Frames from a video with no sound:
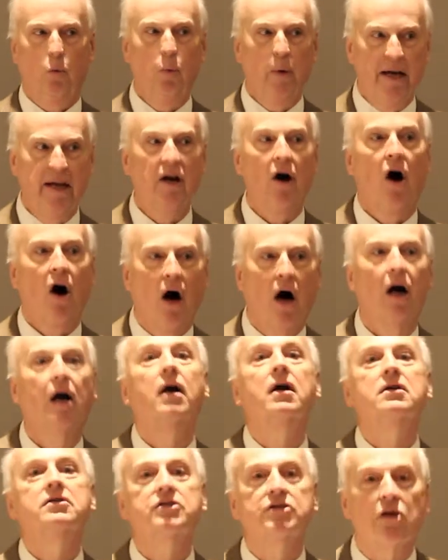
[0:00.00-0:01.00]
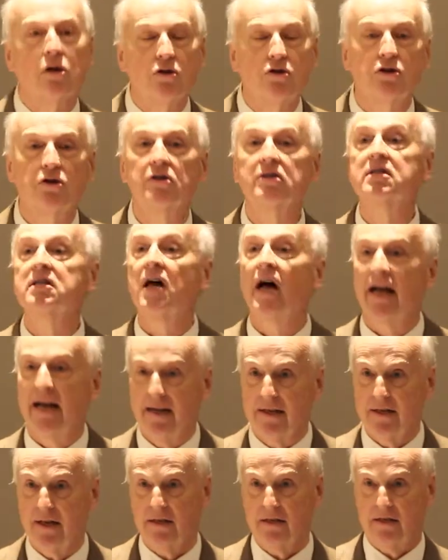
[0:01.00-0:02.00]
We are social
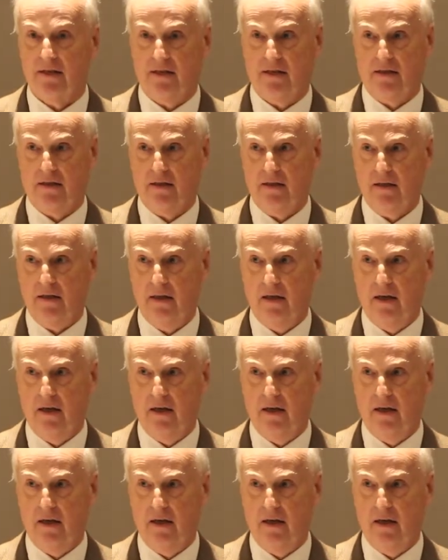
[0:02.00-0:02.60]
scientists.